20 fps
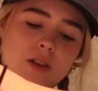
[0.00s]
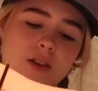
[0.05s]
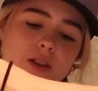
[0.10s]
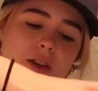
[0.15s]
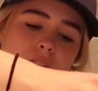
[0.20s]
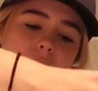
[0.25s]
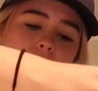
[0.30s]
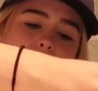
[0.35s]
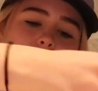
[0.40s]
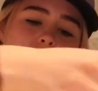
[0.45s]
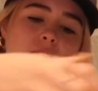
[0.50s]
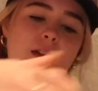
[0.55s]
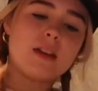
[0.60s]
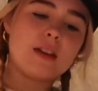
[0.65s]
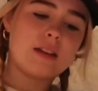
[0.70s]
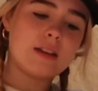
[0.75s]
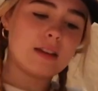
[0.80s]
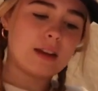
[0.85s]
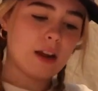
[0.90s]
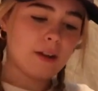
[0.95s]
Okay,
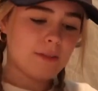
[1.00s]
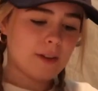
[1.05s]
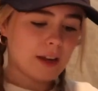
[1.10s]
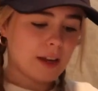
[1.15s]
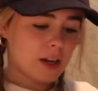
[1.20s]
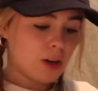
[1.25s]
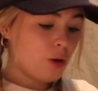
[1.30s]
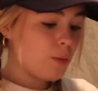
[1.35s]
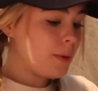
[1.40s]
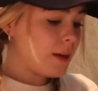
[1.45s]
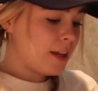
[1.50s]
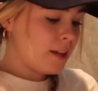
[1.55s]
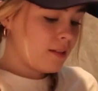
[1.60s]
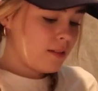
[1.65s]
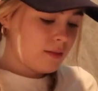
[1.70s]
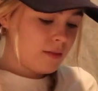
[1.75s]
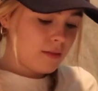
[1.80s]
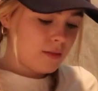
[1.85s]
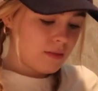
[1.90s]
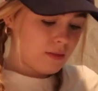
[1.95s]
now if I can open it.
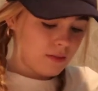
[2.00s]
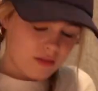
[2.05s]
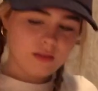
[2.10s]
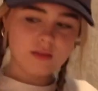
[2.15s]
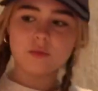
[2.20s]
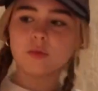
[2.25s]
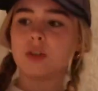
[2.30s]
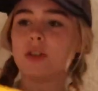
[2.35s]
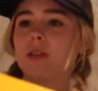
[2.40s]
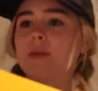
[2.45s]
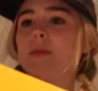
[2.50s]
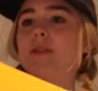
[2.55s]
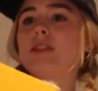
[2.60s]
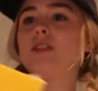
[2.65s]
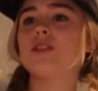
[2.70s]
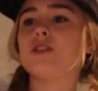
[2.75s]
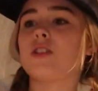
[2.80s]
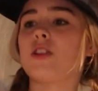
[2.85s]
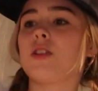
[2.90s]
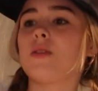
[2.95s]
Well, let me
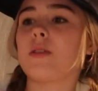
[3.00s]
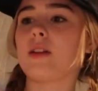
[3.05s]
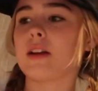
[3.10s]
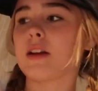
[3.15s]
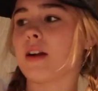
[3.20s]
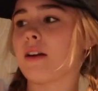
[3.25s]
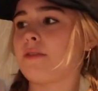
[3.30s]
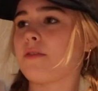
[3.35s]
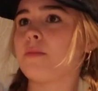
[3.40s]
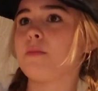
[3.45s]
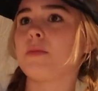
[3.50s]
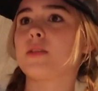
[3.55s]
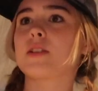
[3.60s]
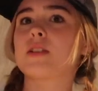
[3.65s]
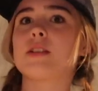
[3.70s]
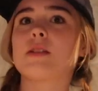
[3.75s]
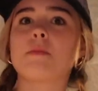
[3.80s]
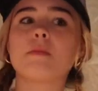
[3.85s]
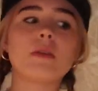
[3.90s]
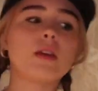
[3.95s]
just show you what I got from
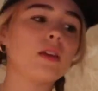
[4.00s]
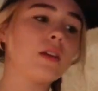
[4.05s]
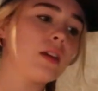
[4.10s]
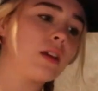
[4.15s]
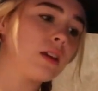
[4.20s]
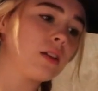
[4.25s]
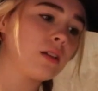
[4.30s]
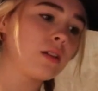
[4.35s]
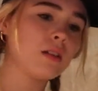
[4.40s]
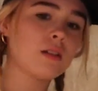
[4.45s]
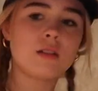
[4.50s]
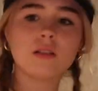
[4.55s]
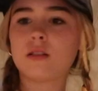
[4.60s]
Books A Million.